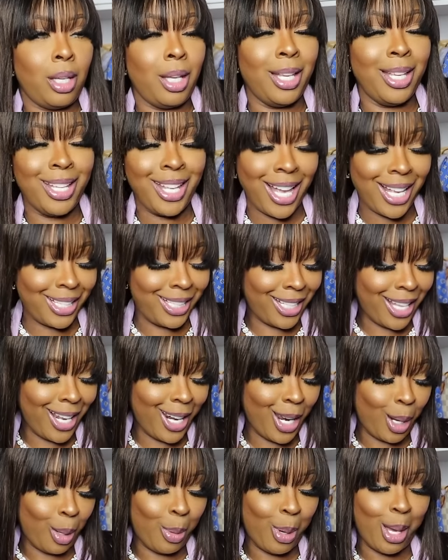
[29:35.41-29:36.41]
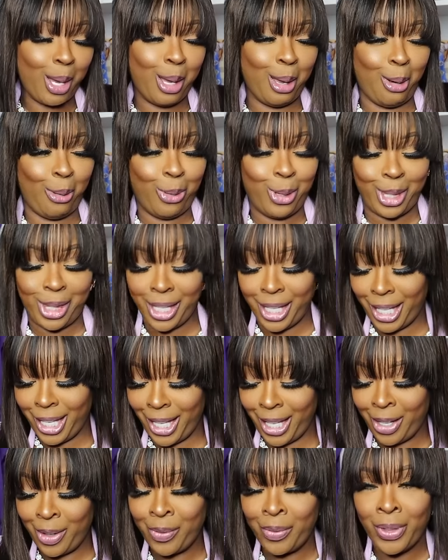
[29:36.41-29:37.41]
I say that about
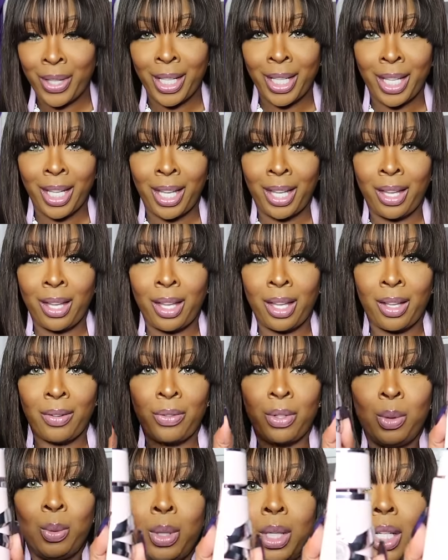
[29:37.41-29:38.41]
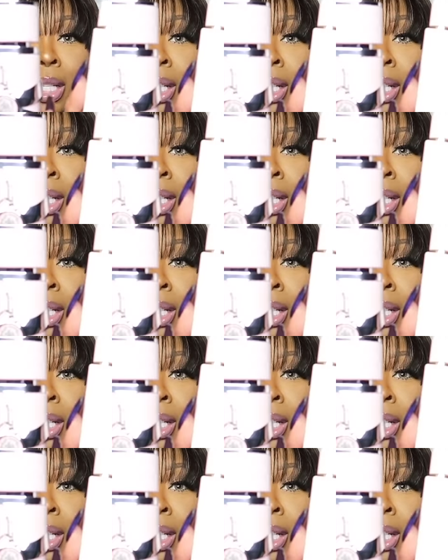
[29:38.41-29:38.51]
everything. If you want